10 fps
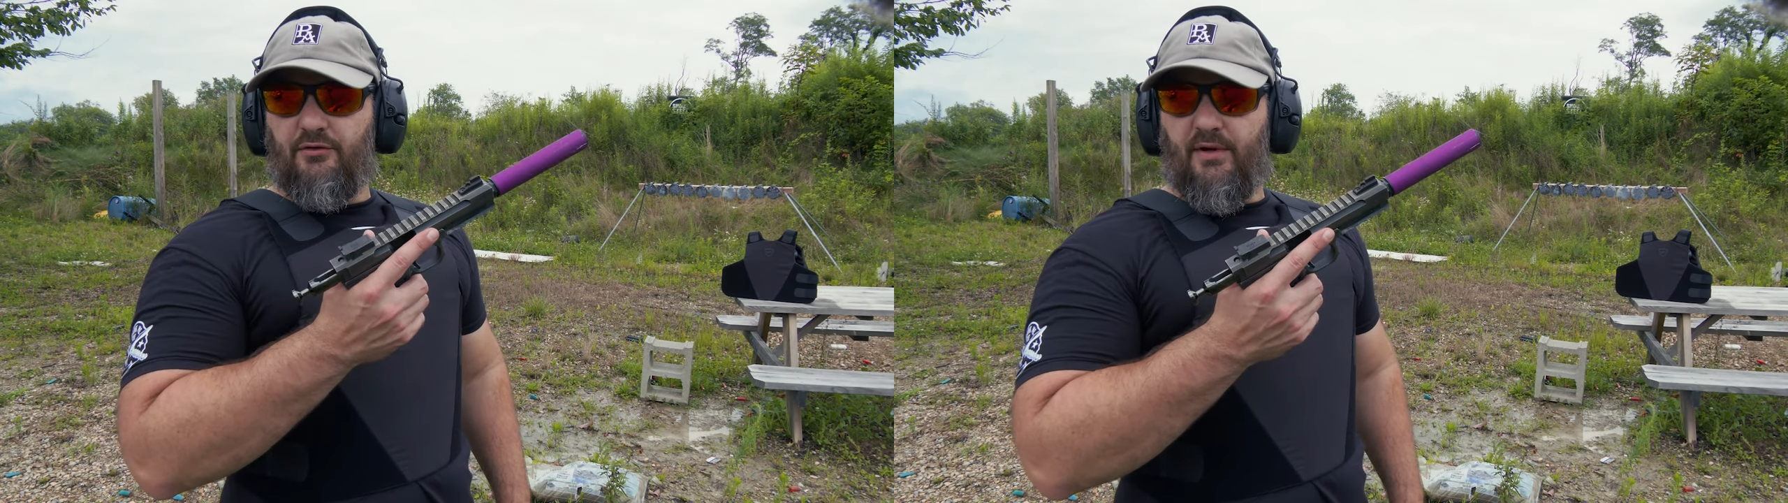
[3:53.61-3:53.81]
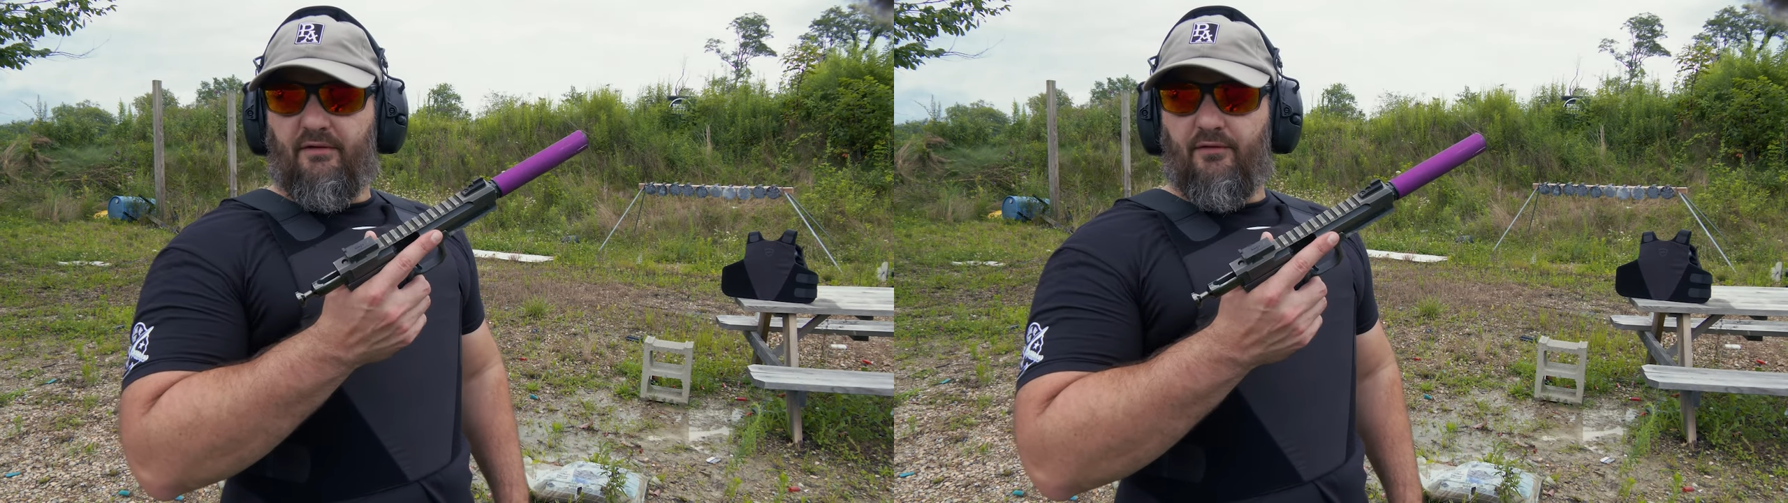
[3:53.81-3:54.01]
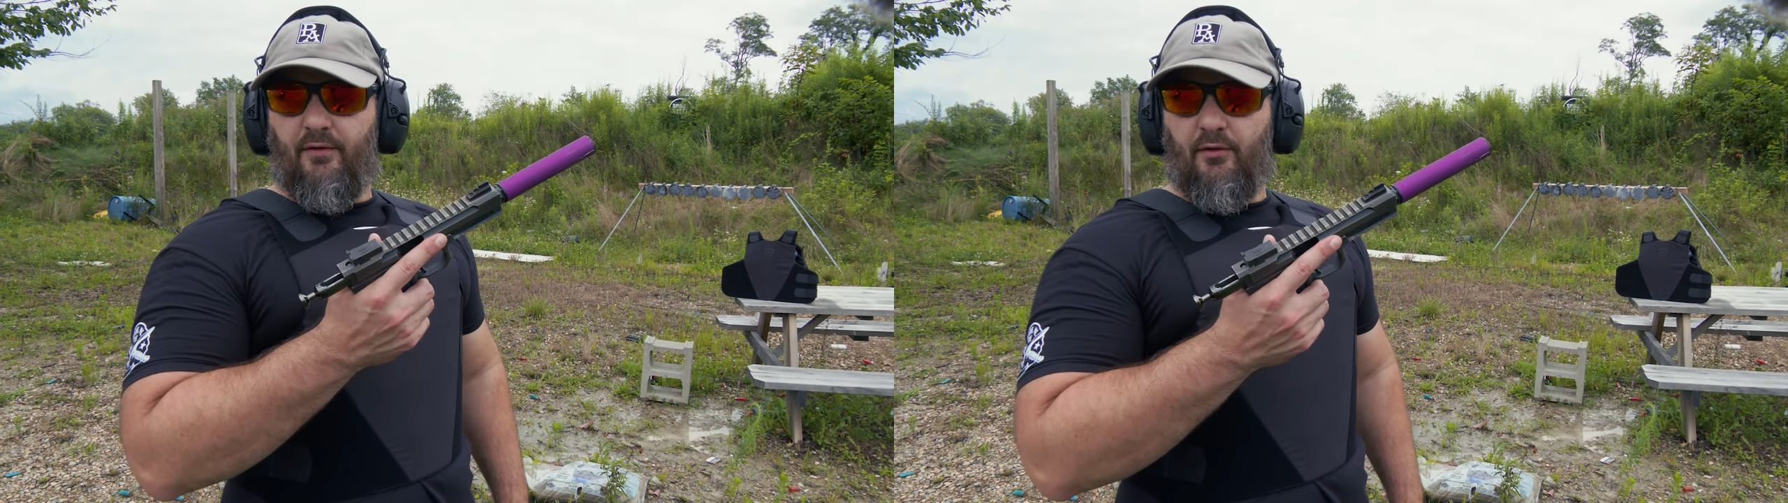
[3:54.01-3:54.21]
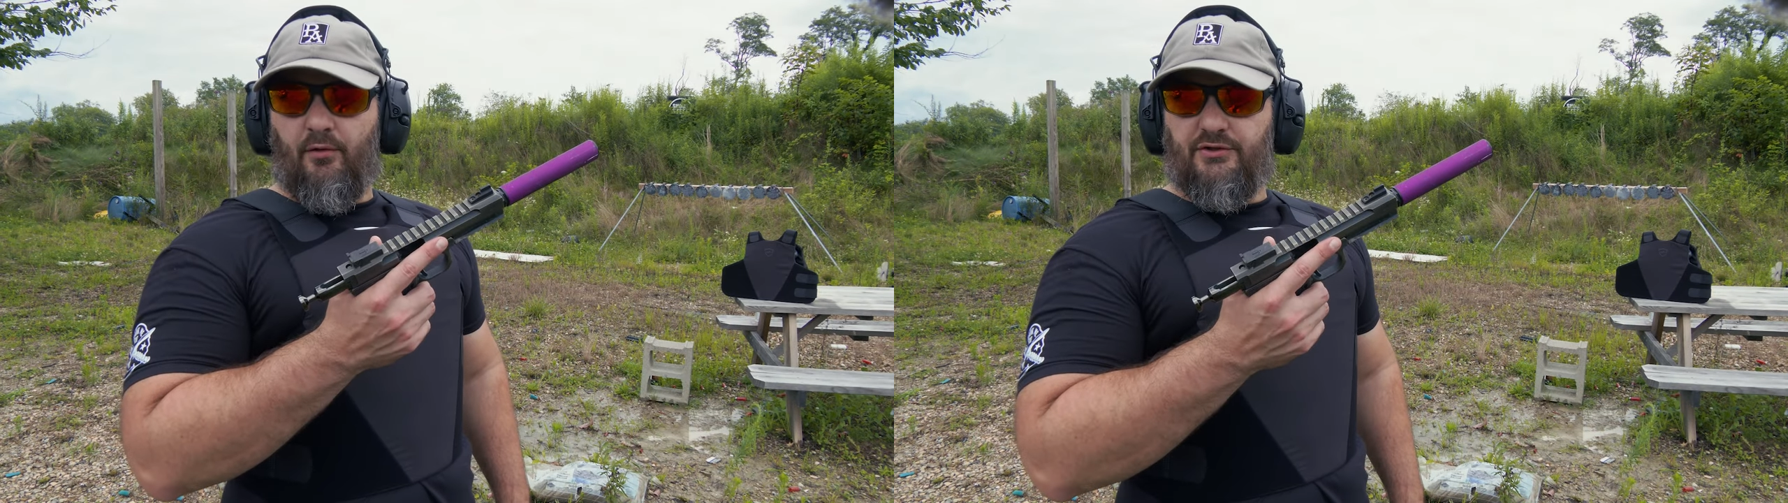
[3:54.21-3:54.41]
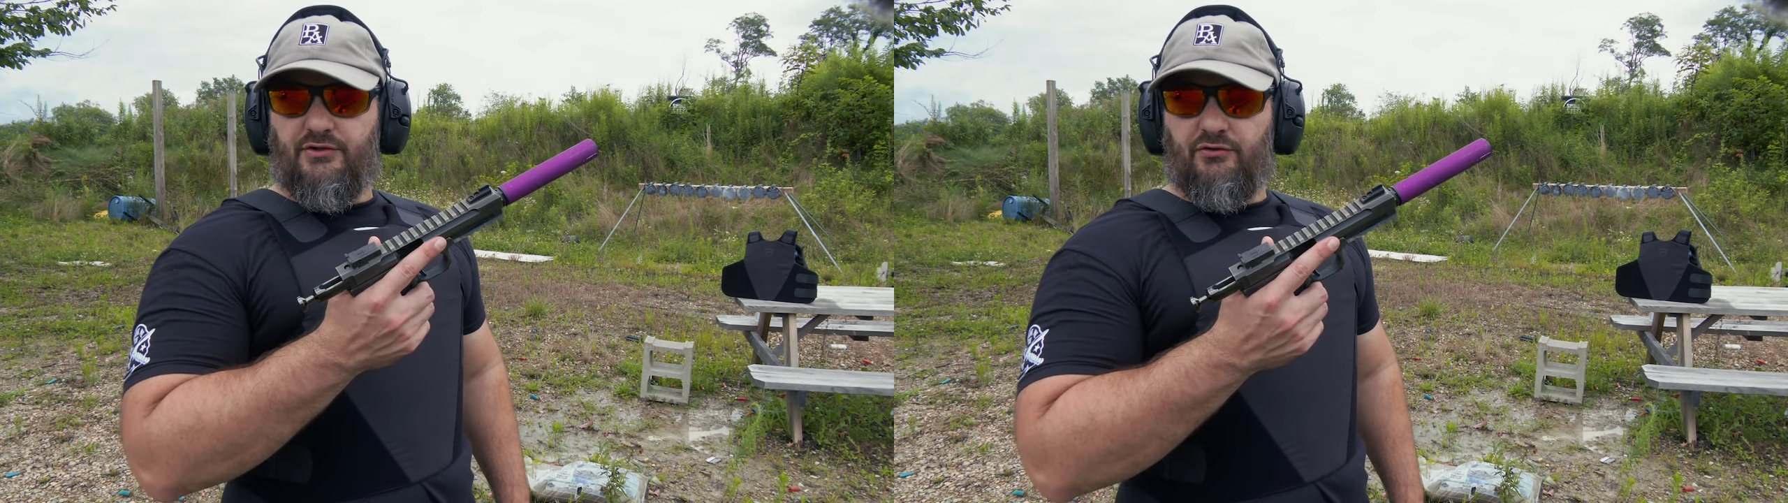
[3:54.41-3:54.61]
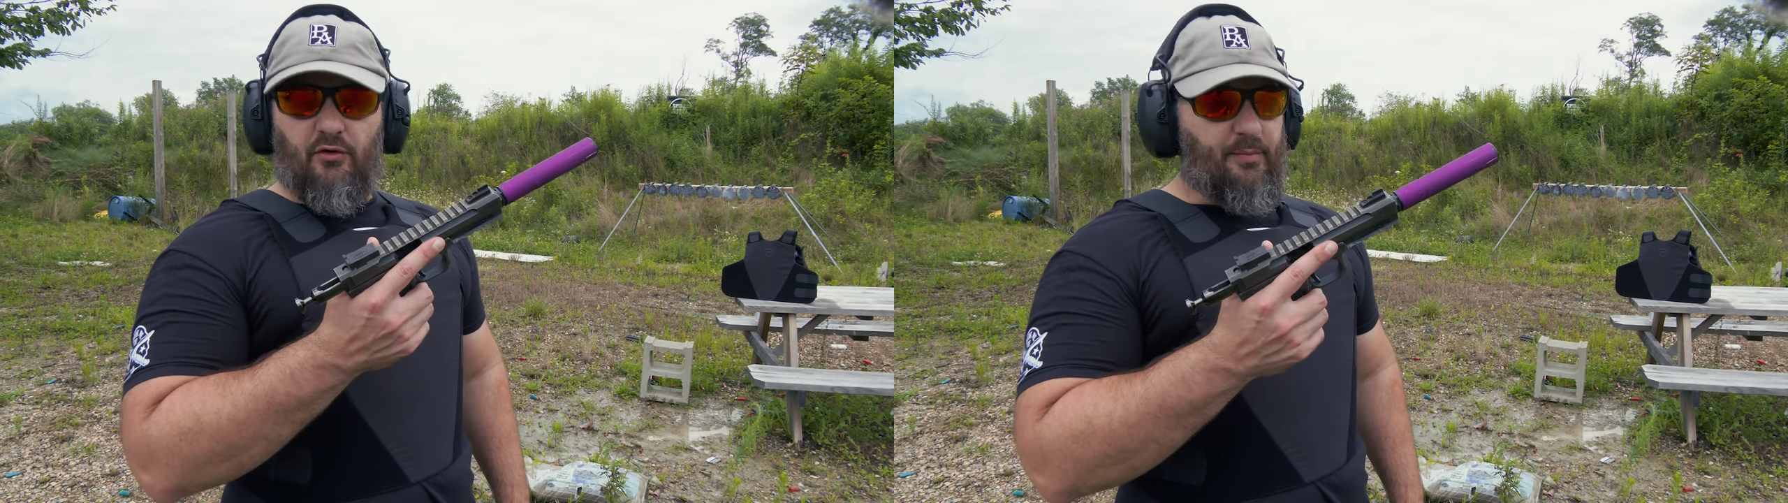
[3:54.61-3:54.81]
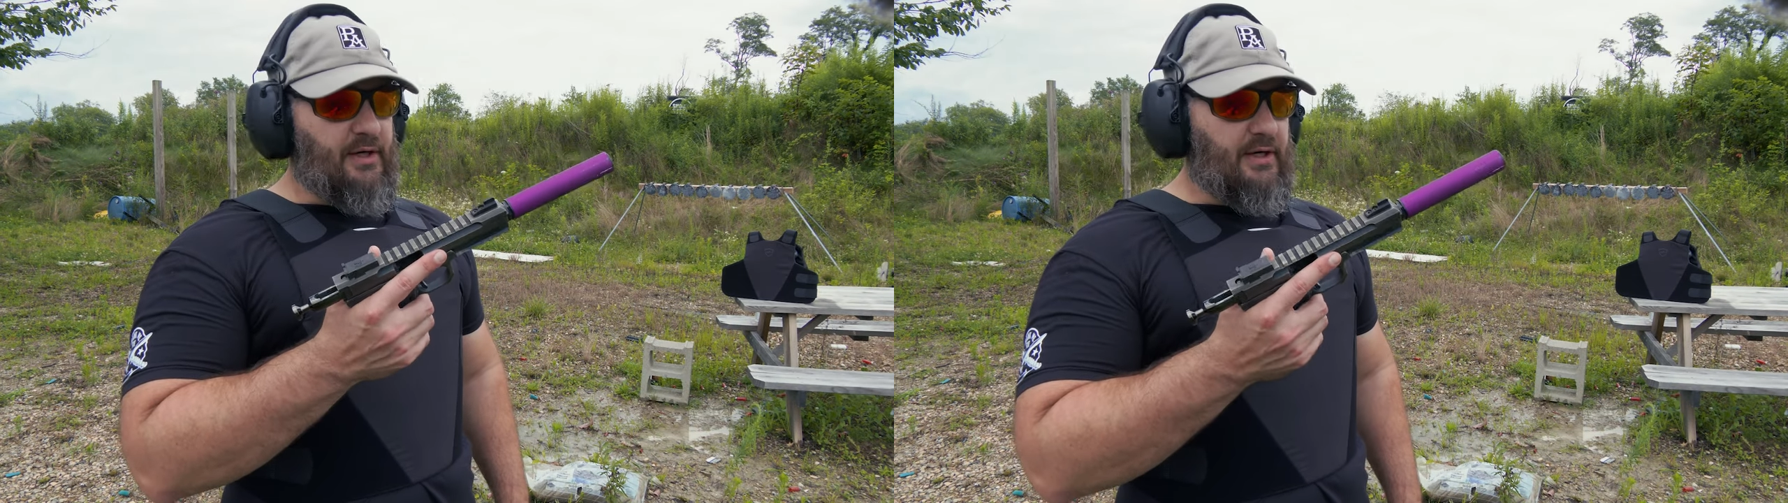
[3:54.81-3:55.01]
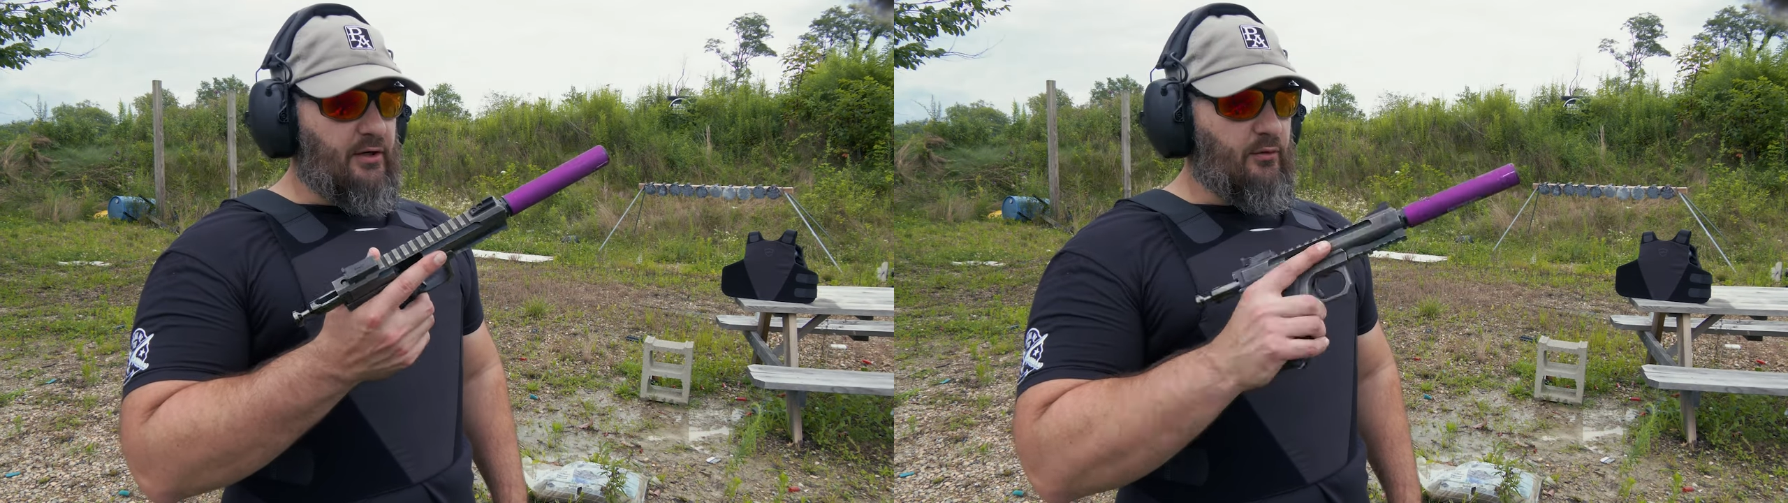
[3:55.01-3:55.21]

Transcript: We have a Volquartsen Scorpion here